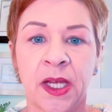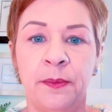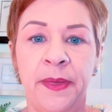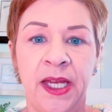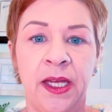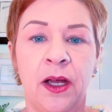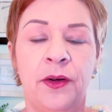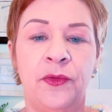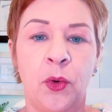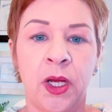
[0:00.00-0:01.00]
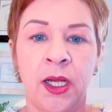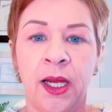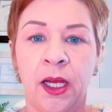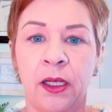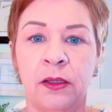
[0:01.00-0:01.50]
Me
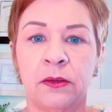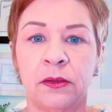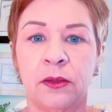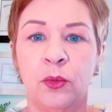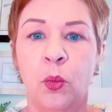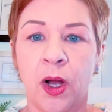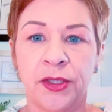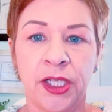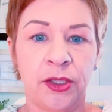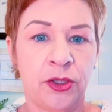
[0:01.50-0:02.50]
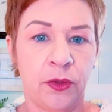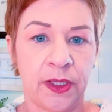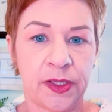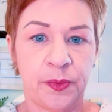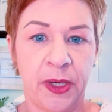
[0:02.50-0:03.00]
avoiding wanting to
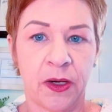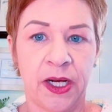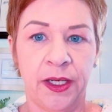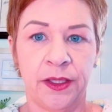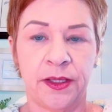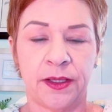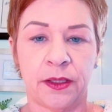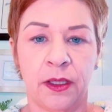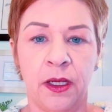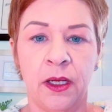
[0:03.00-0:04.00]
experience